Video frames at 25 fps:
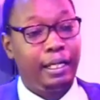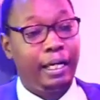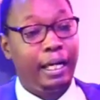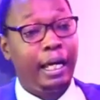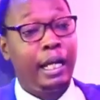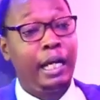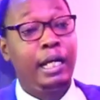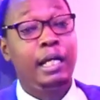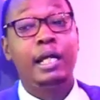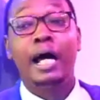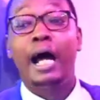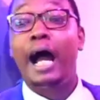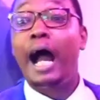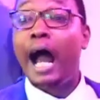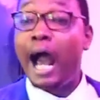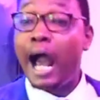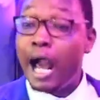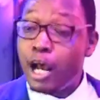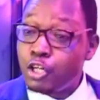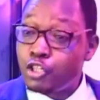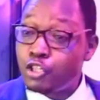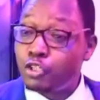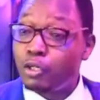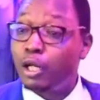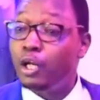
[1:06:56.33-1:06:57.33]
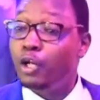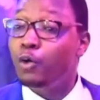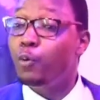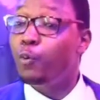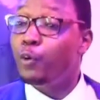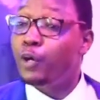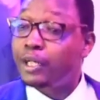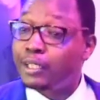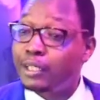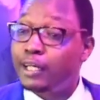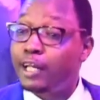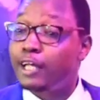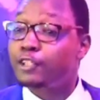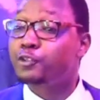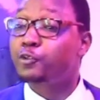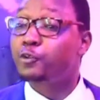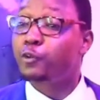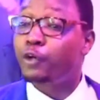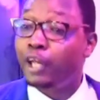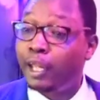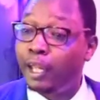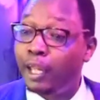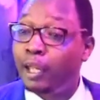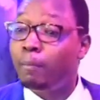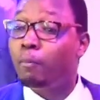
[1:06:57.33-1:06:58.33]
and actually witnessed
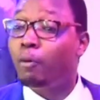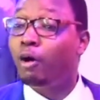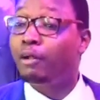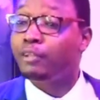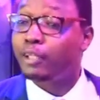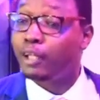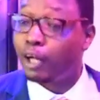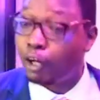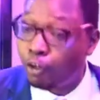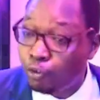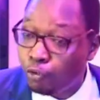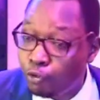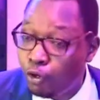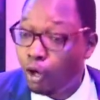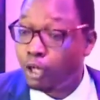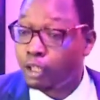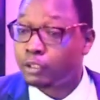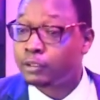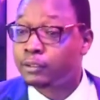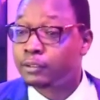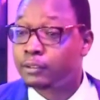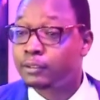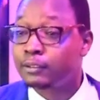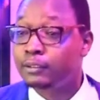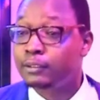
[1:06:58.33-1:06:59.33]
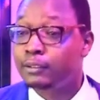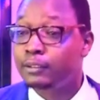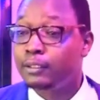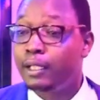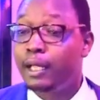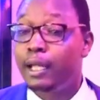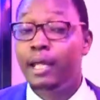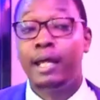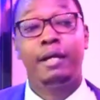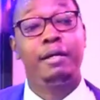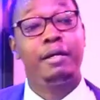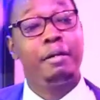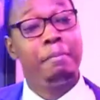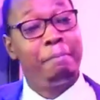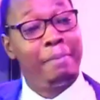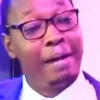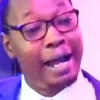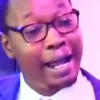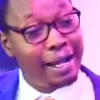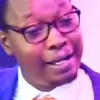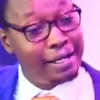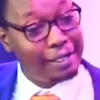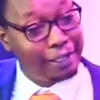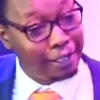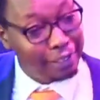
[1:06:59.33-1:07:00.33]
to him on the cross. He
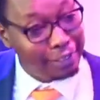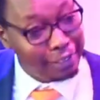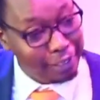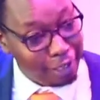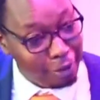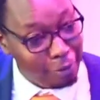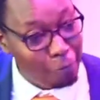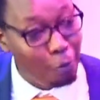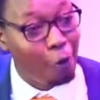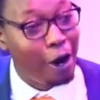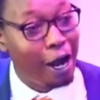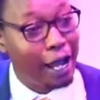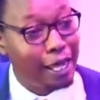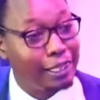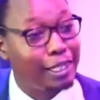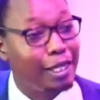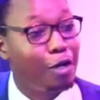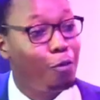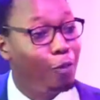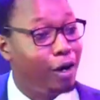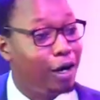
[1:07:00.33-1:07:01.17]
reminded him why they